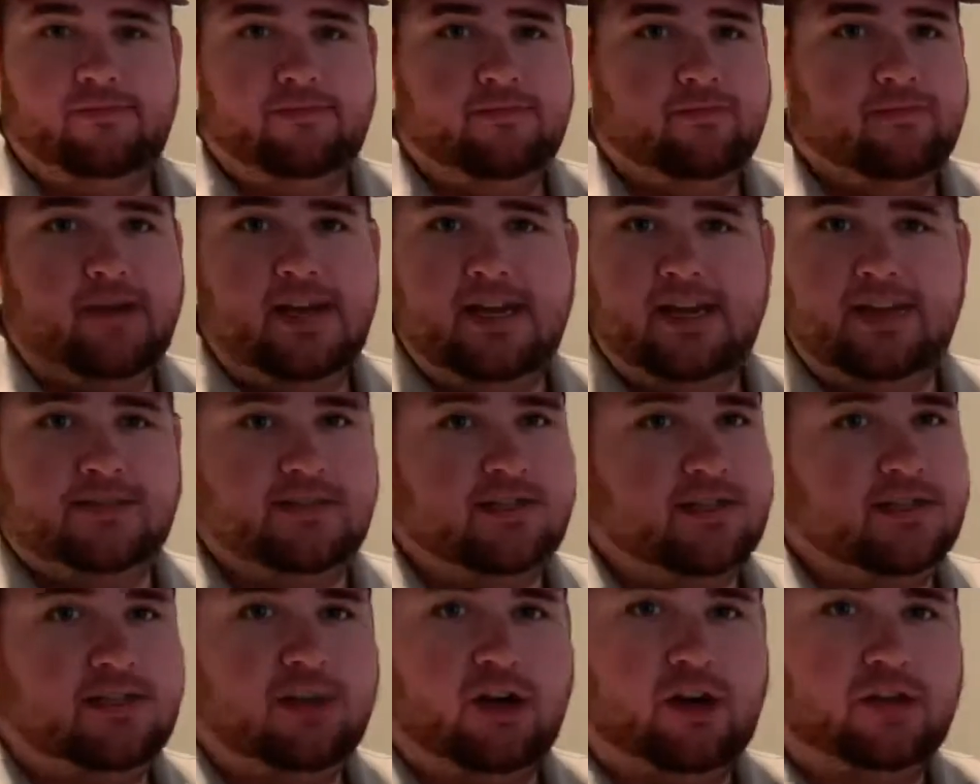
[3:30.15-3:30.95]
Easy.
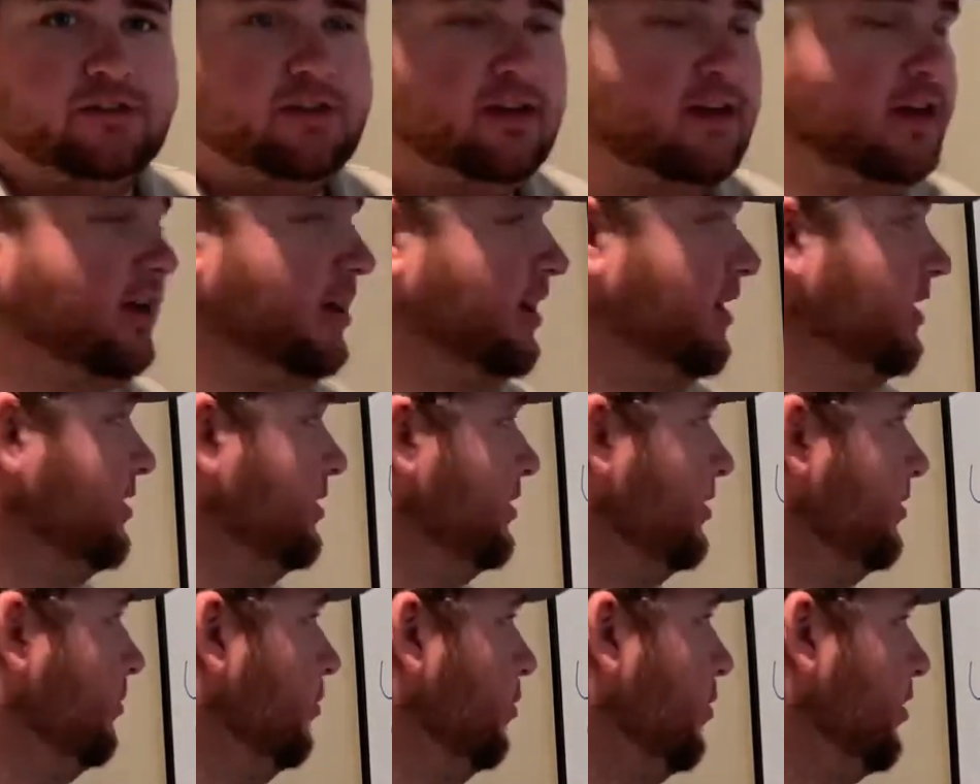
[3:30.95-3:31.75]
Talk to
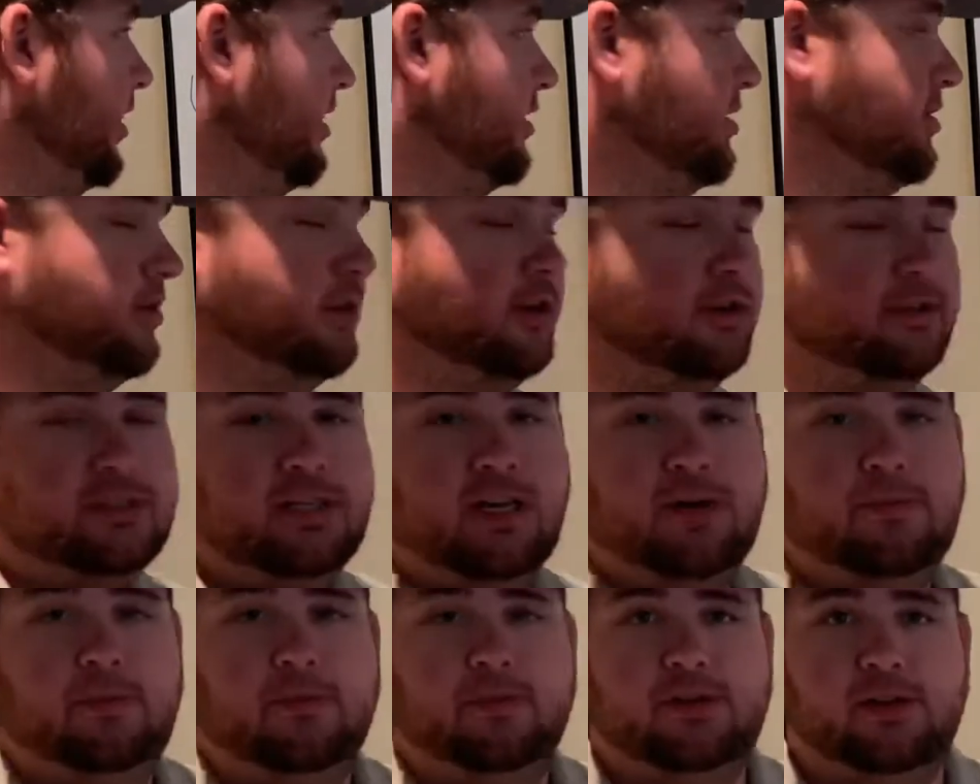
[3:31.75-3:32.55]
us. We'll get you hooked
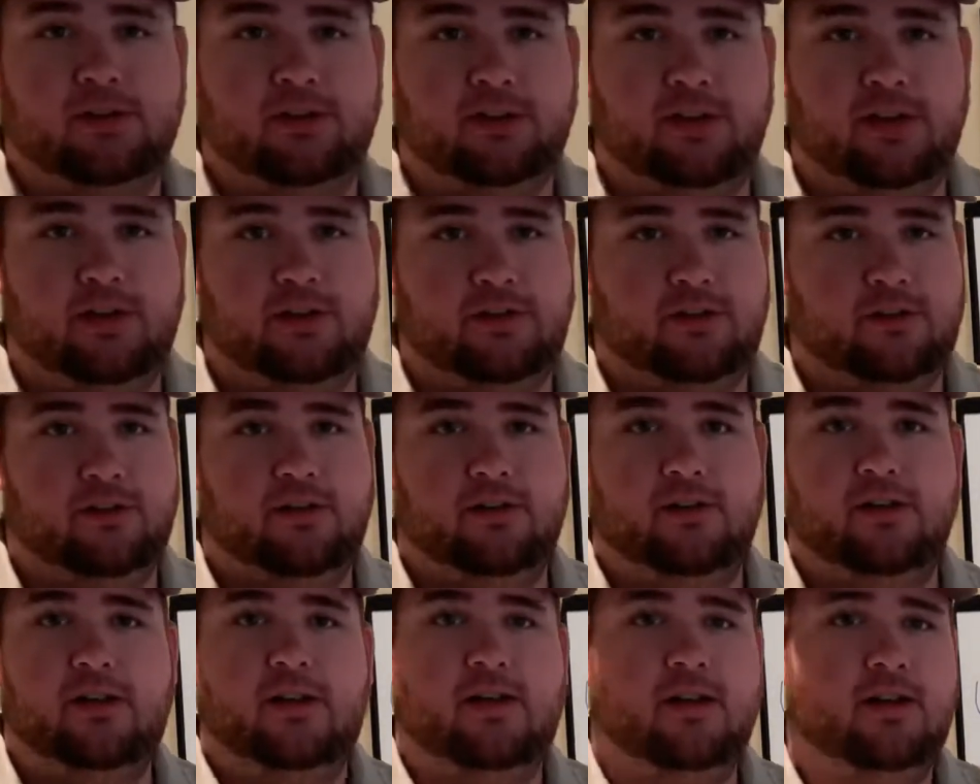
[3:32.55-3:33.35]
up with a
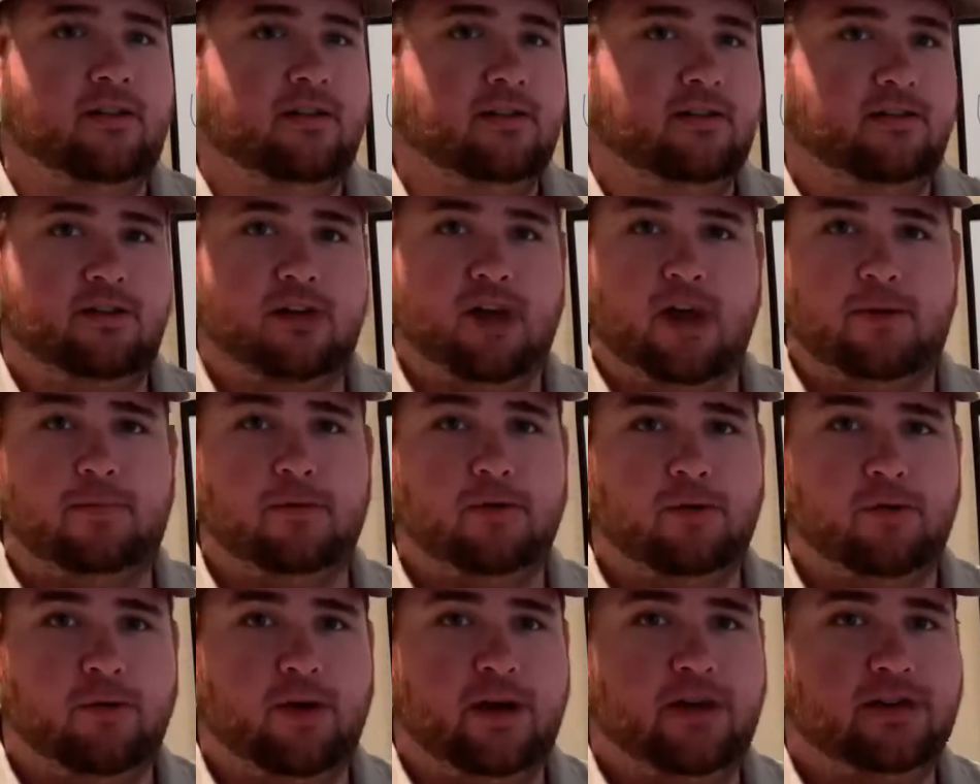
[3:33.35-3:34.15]
lender. Couple
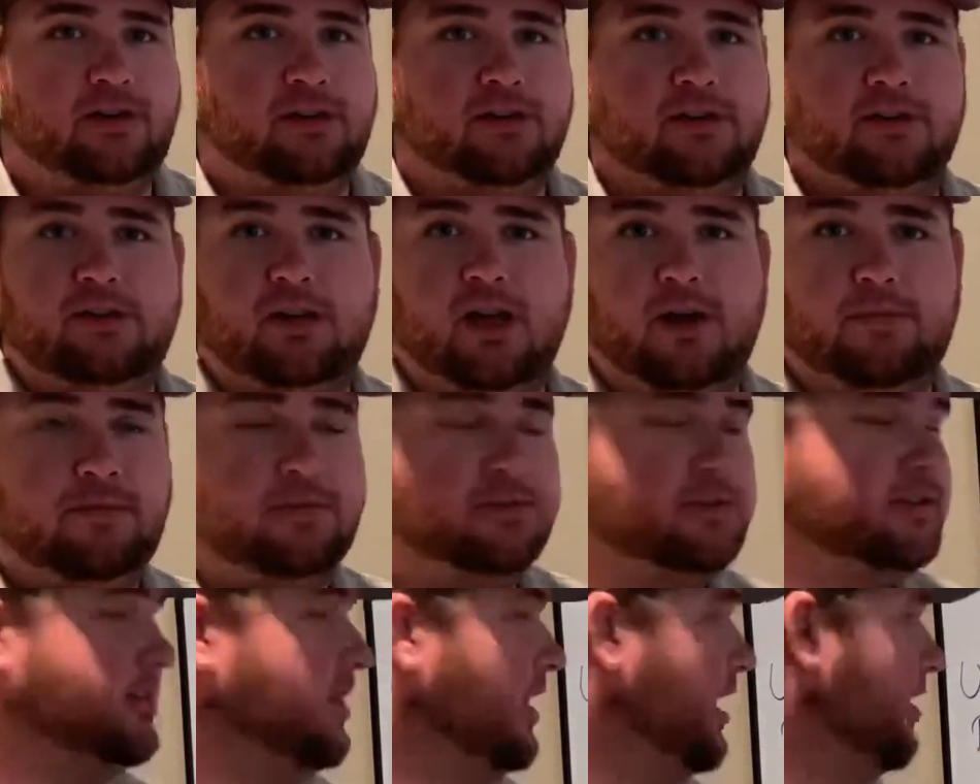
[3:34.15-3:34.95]
questions, couple
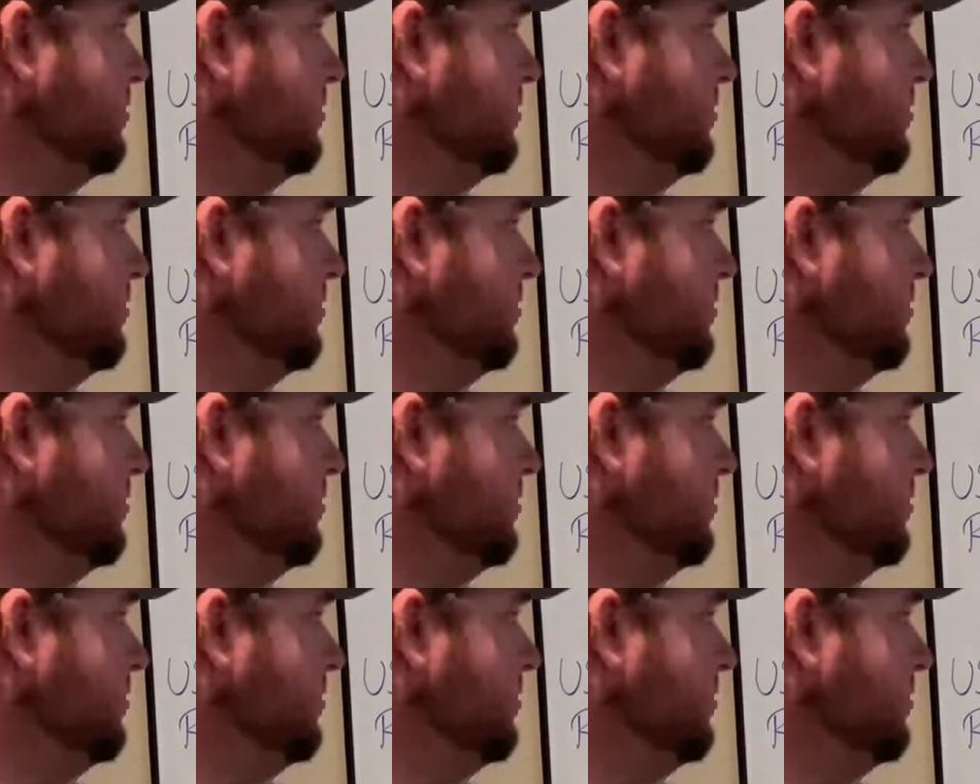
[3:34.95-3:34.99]
steps.